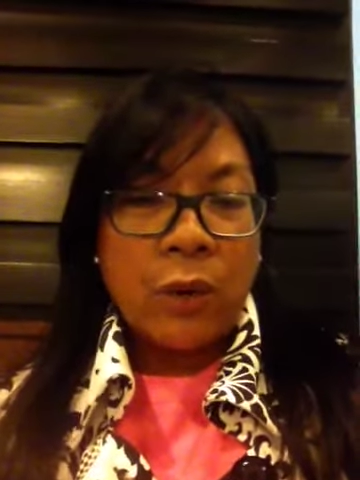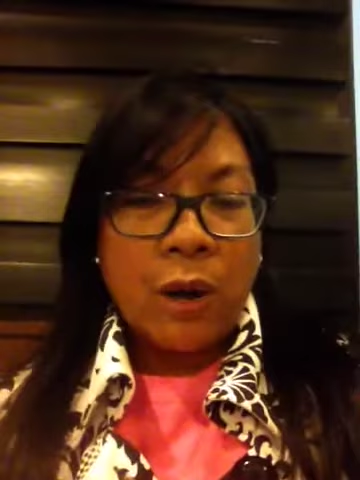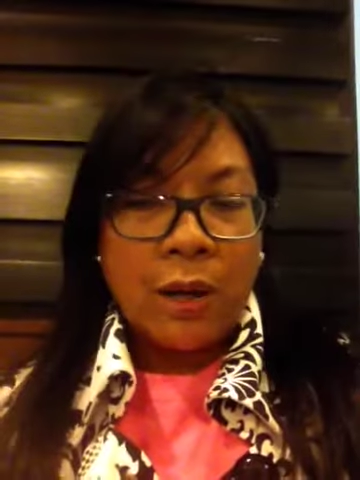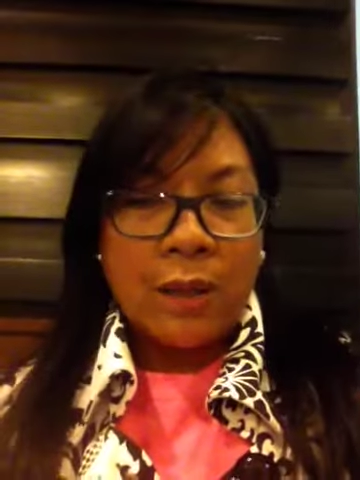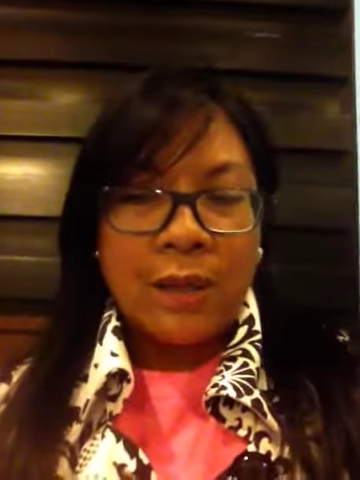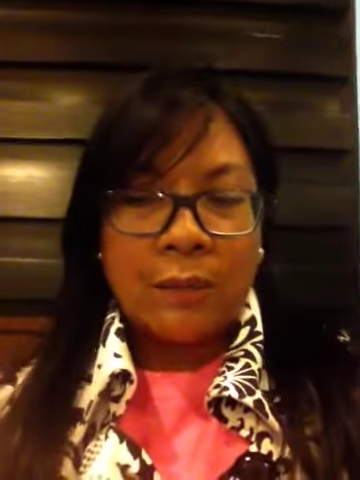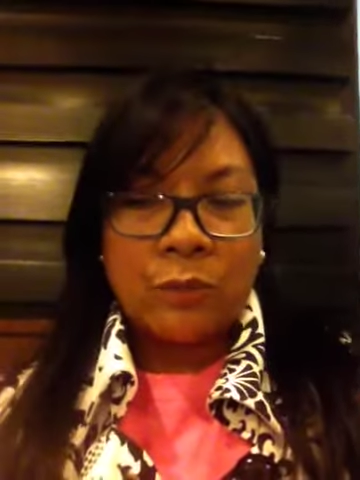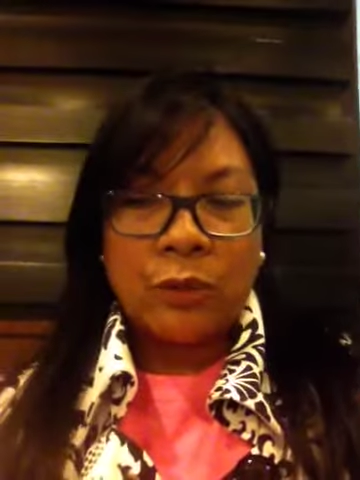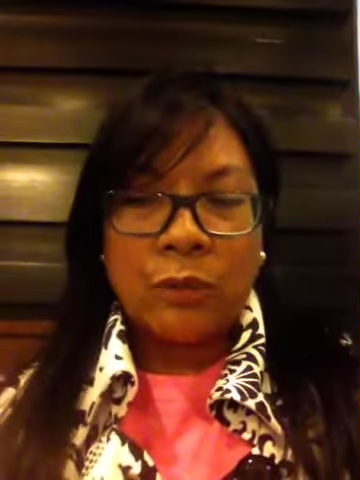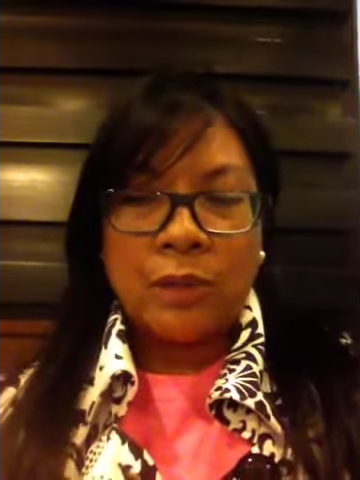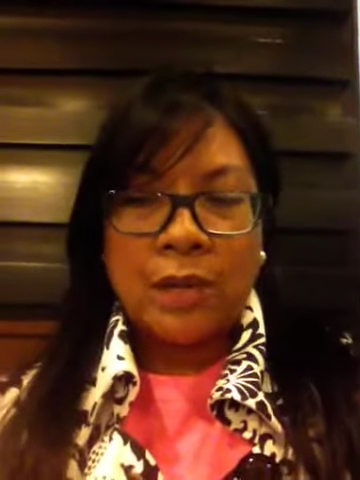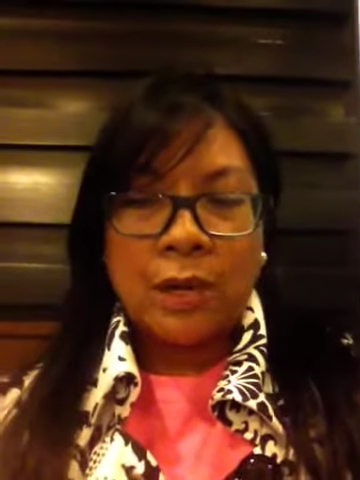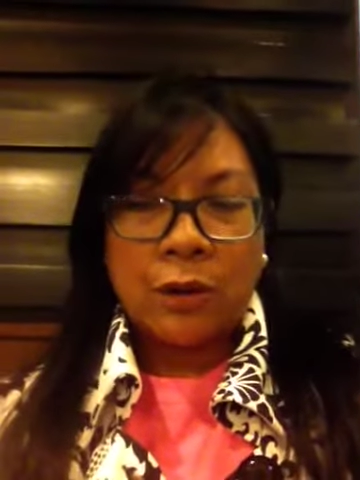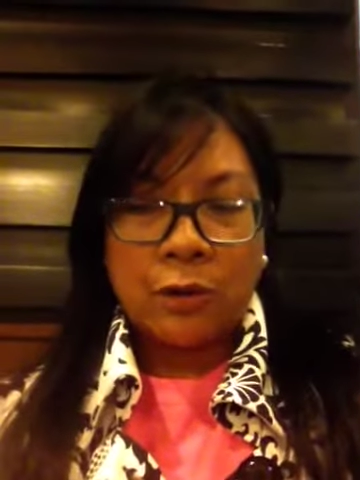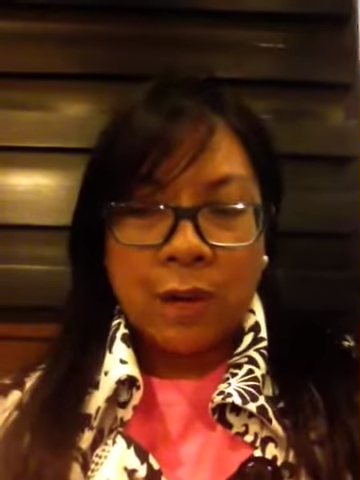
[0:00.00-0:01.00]
him to be
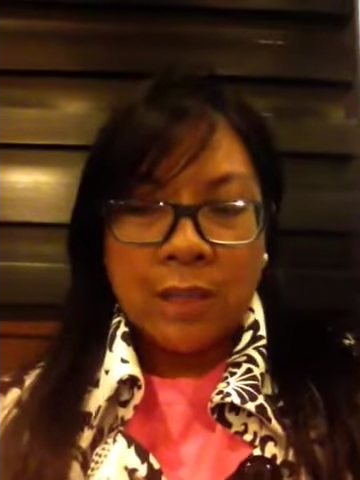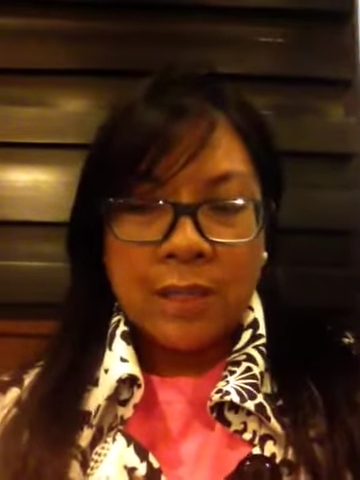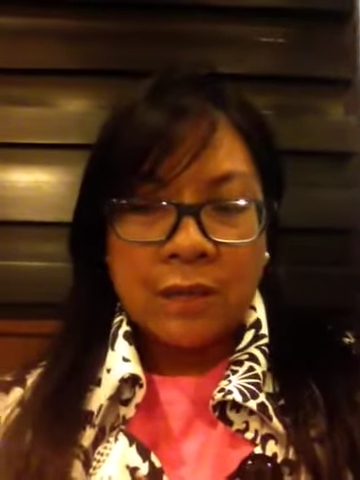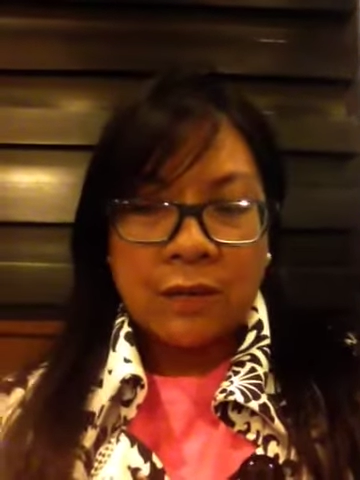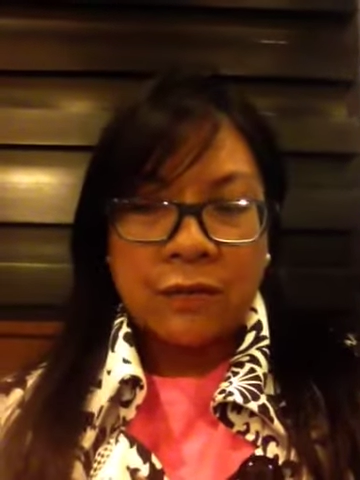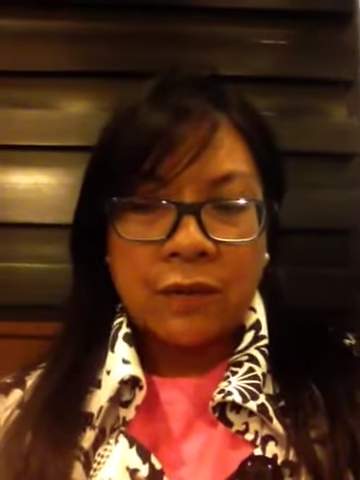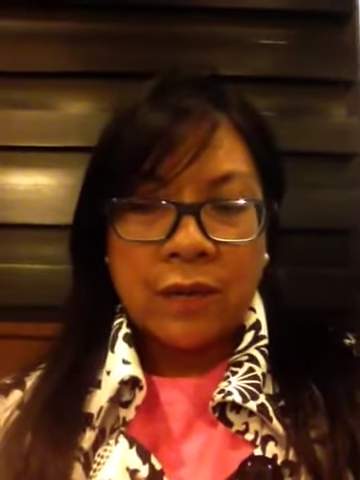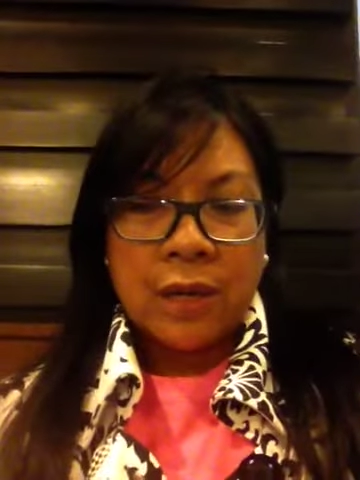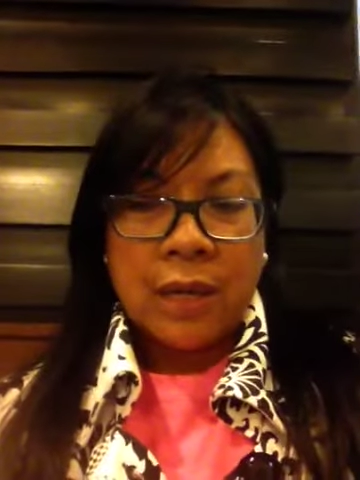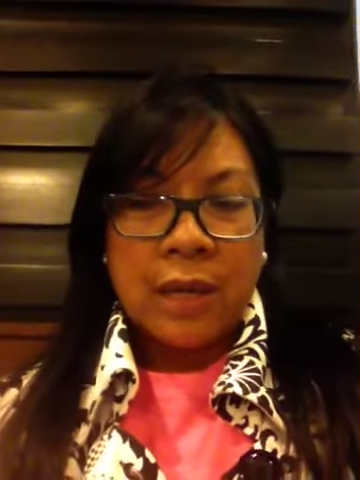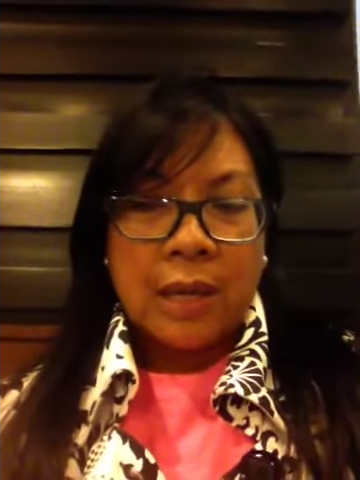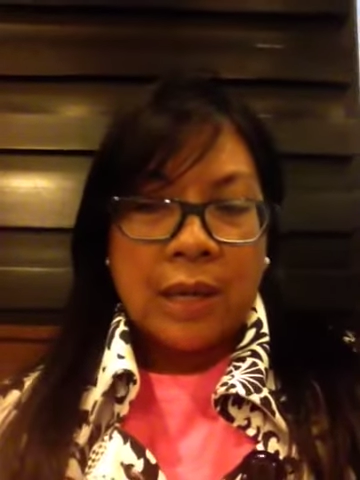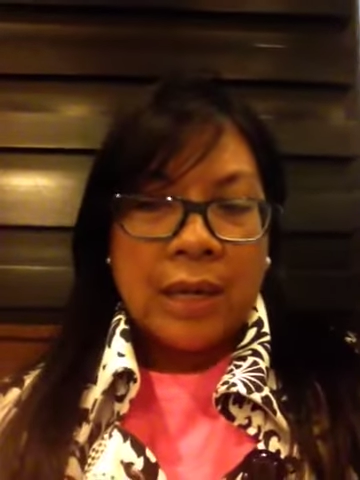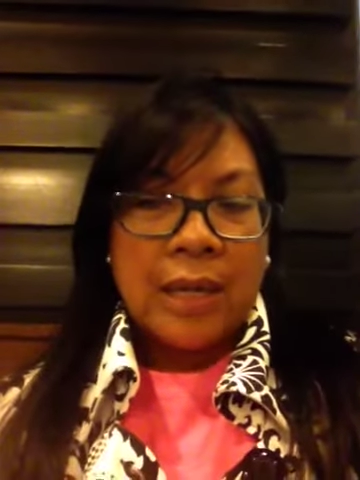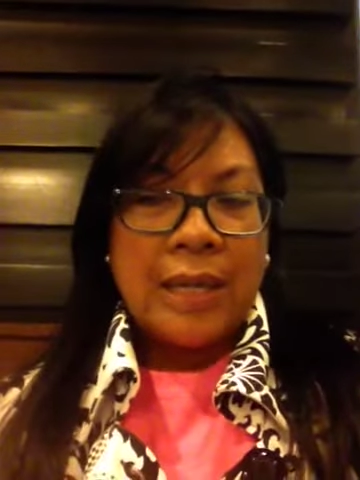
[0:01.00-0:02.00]
aggressive,
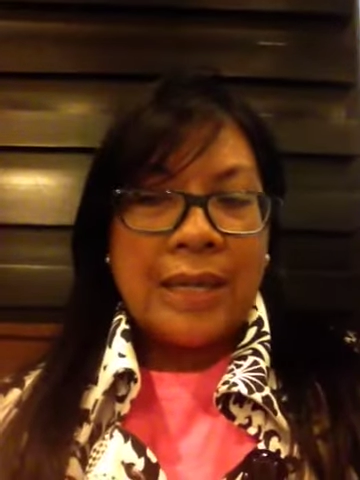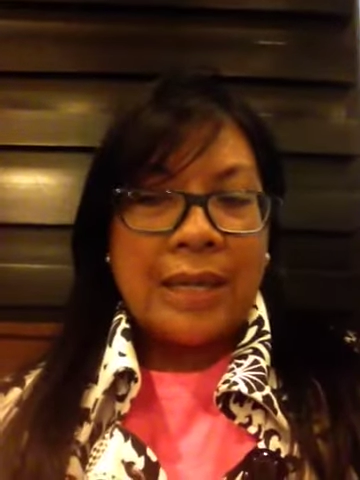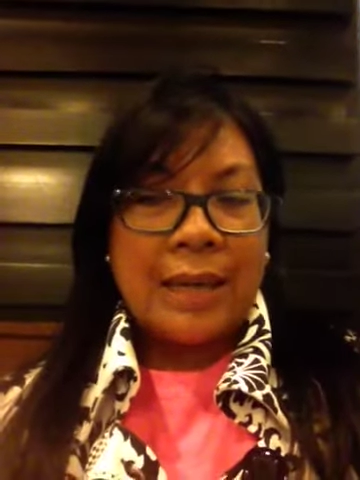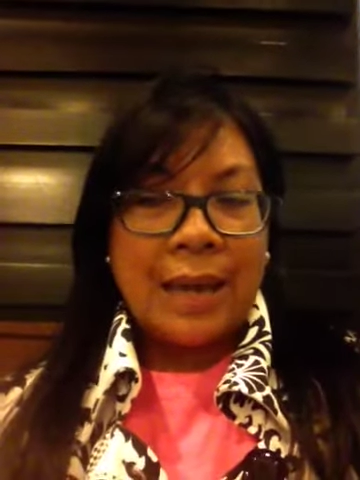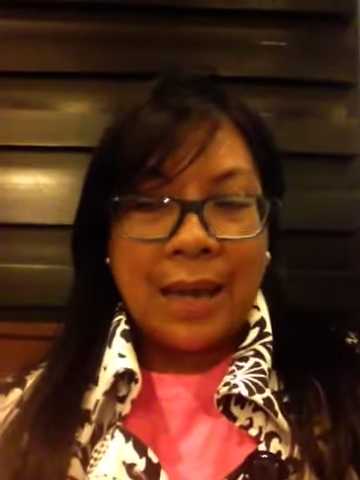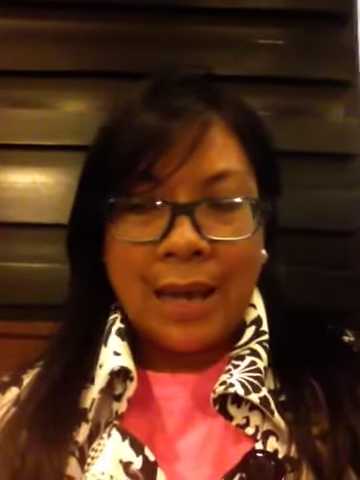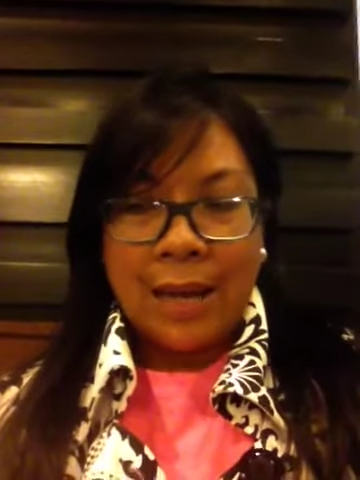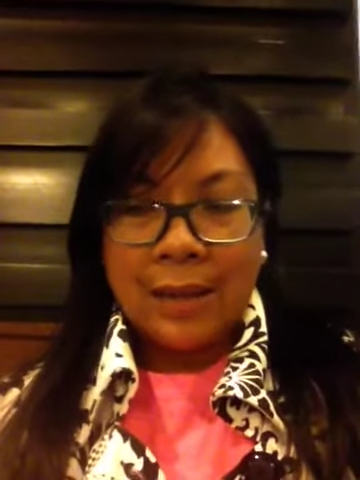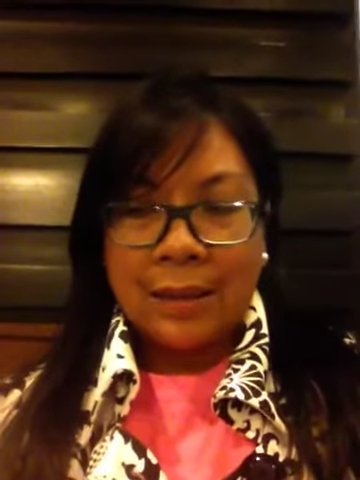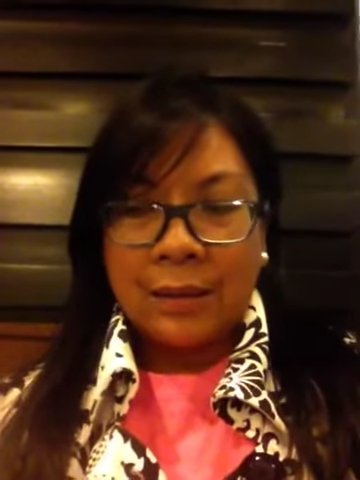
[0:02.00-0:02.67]
he can.